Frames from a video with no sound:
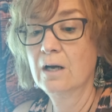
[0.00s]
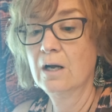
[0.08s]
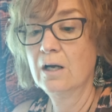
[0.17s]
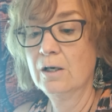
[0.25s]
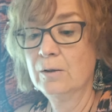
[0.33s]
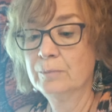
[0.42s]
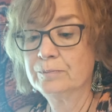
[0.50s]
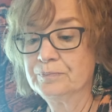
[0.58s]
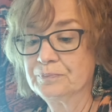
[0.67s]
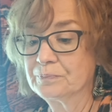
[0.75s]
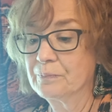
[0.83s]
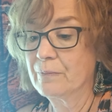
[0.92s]

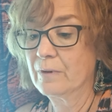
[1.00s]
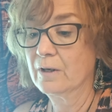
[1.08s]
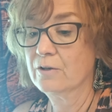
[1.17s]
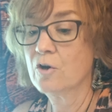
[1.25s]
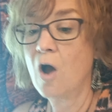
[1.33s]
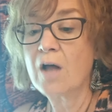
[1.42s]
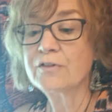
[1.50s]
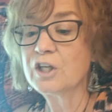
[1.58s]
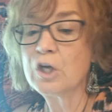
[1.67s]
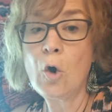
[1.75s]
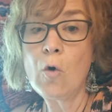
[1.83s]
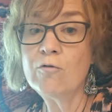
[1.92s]
um, not
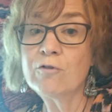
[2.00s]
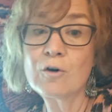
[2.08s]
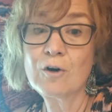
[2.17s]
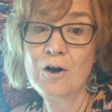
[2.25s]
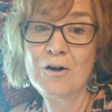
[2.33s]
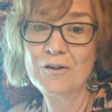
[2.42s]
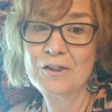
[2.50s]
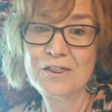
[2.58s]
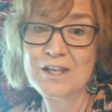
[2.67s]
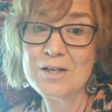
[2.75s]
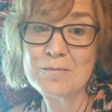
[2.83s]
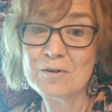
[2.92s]
the overall
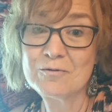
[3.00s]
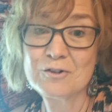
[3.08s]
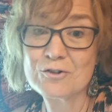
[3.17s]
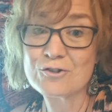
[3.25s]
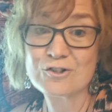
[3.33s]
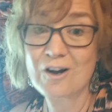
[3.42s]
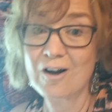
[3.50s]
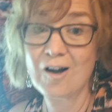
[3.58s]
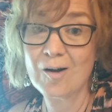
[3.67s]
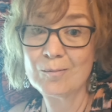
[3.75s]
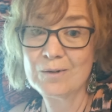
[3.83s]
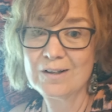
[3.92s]
theme of your
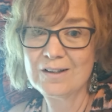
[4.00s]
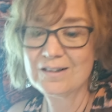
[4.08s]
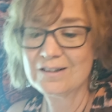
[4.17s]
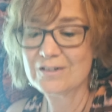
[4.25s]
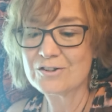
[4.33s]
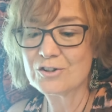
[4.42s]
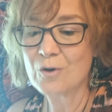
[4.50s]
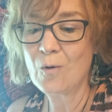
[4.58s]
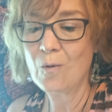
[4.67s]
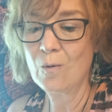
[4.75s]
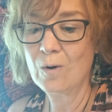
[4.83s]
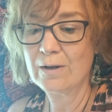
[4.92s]
shop.
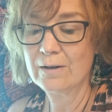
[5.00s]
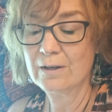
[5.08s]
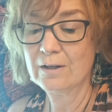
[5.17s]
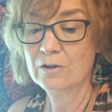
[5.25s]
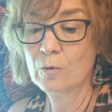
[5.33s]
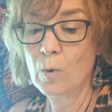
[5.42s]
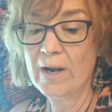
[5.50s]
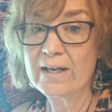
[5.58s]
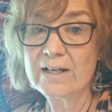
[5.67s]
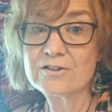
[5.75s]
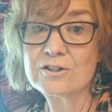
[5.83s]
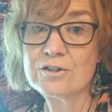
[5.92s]
So the way
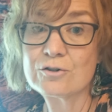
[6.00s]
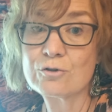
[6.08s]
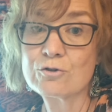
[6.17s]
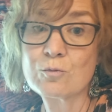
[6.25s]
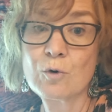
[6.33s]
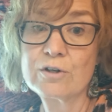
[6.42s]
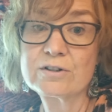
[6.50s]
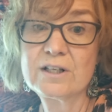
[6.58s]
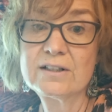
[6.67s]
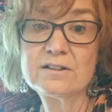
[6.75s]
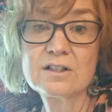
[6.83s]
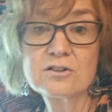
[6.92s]
Etsy search works,
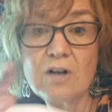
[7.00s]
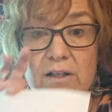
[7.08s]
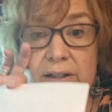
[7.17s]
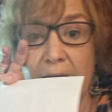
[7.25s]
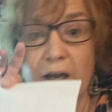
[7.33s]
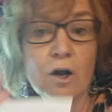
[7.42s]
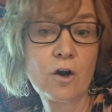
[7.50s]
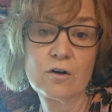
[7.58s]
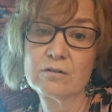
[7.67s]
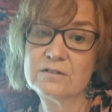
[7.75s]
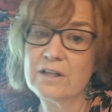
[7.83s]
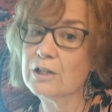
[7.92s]
it does not
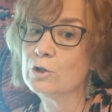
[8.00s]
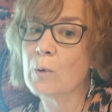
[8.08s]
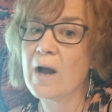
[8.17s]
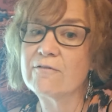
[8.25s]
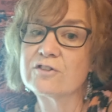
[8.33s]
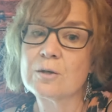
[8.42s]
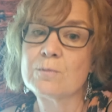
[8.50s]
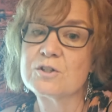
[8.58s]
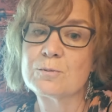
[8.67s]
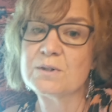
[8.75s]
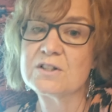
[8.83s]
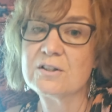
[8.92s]
care that you have some
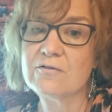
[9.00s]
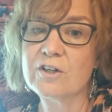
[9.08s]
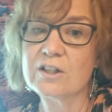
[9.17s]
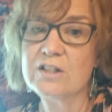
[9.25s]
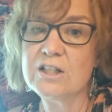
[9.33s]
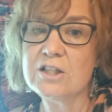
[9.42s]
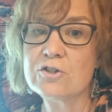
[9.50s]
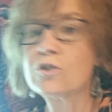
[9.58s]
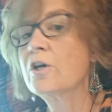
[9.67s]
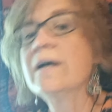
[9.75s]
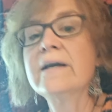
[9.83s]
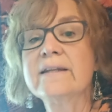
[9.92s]
specific niche.
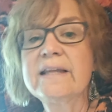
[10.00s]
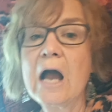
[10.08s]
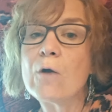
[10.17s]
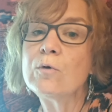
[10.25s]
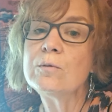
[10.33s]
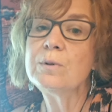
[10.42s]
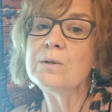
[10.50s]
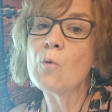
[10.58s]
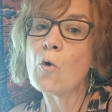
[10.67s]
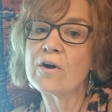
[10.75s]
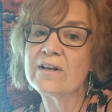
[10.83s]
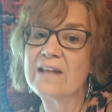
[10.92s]
That would be
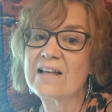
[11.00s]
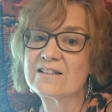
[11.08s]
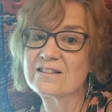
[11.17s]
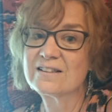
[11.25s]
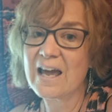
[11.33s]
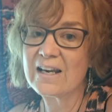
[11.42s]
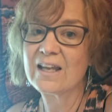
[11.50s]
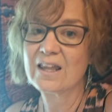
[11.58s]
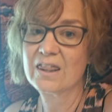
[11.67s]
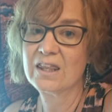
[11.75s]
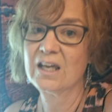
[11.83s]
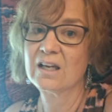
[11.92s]
more an
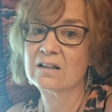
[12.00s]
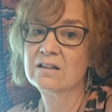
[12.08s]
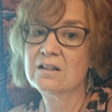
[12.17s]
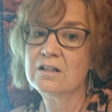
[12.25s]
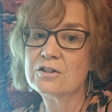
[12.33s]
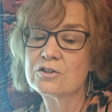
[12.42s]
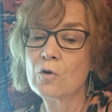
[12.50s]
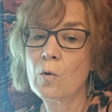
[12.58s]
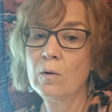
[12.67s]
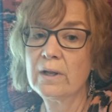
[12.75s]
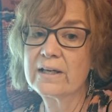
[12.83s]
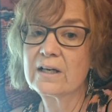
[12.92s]
aesthetic thing. So
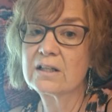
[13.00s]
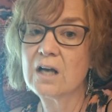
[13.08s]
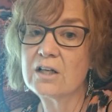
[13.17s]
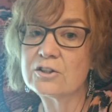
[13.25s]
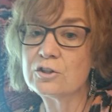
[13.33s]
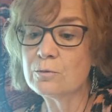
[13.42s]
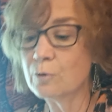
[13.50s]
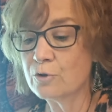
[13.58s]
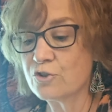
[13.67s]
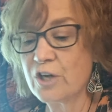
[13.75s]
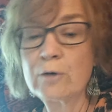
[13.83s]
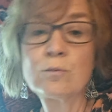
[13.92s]
like a customer
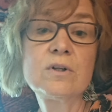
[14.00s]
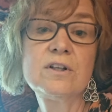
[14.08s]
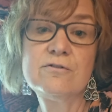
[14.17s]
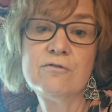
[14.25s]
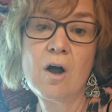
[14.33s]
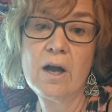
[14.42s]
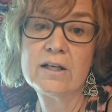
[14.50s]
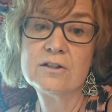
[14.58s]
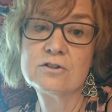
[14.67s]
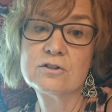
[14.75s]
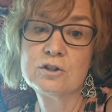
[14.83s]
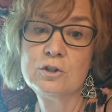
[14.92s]
generally
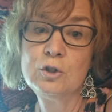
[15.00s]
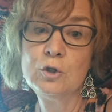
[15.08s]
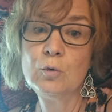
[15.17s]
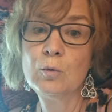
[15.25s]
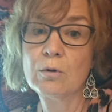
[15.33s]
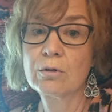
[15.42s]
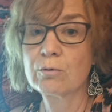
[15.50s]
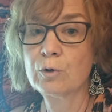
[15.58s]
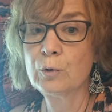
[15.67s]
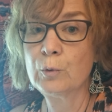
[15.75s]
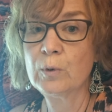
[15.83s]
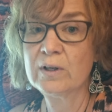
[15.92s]
finds you
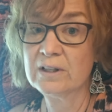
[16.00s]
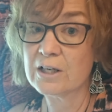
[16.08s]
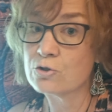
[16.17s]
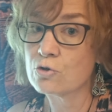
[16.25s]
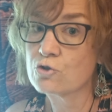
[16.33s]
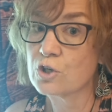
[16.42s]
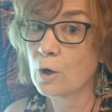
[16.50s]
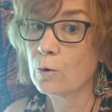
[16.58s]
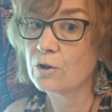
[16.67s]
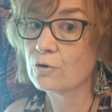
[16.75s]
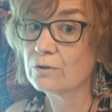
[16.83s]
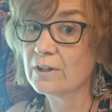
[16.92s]
through, unless you're
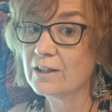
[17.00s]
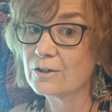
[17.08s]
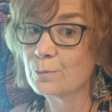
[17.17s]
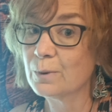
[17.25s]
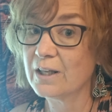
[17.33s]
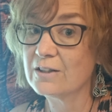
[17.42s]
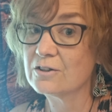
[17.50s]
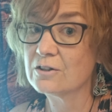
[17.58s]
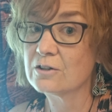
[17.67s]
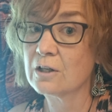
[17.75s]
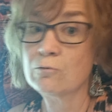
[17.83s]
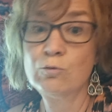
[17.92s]
sharing your links
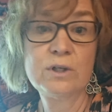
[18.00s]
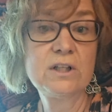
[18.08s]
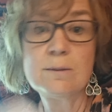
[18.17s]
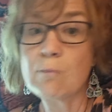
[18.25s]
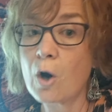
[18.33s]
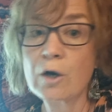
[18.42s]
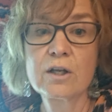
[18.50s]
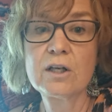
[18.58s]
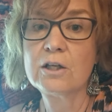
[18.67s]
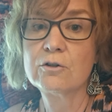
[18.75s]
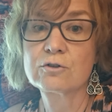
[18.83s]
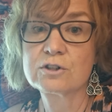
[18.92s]
places and really
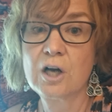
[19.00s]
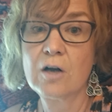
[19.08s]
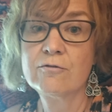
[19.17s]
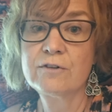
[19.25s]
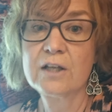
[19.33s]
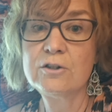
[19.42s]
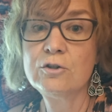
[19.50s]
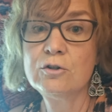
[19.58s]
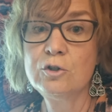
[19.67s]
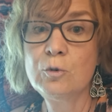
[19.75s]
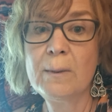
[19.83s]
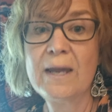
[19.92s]
marketing yourself, then
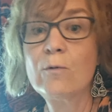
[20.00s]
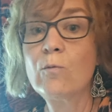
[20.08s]
you may